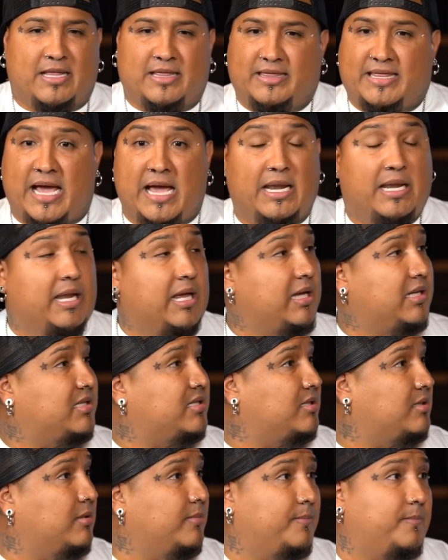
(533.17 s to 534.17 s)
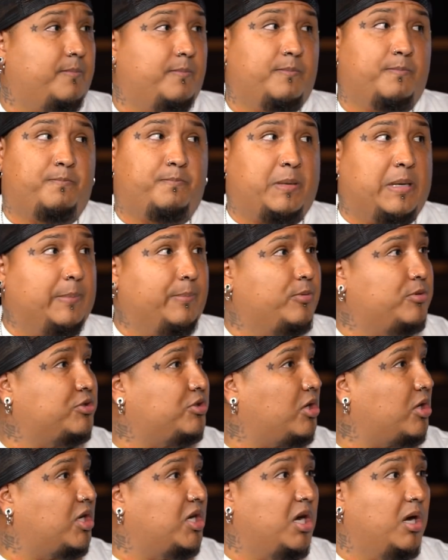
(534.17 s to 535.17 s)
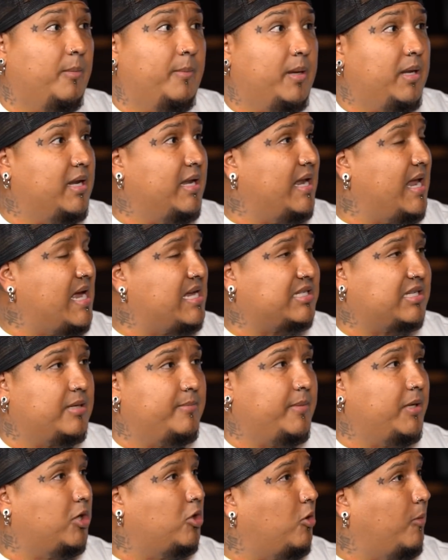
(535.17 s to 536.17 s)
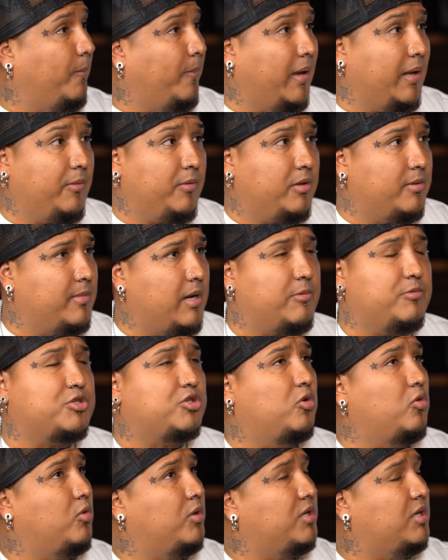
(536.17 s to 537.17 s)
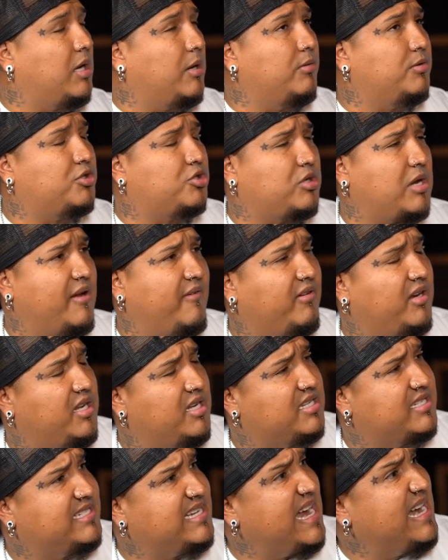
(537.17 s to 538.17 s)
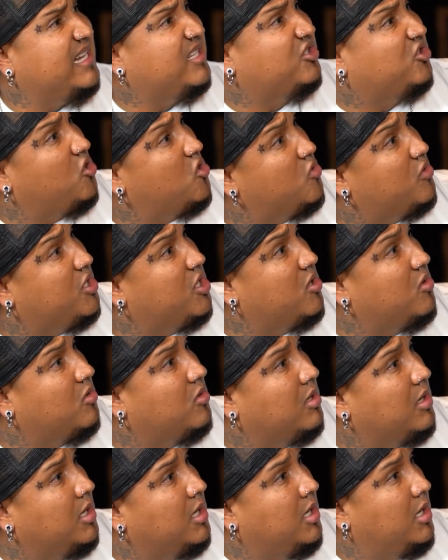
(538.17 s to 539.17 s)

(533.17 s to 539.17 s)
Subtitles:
that led to people start coming and asking me to go play with them. I was traveling to San Antonio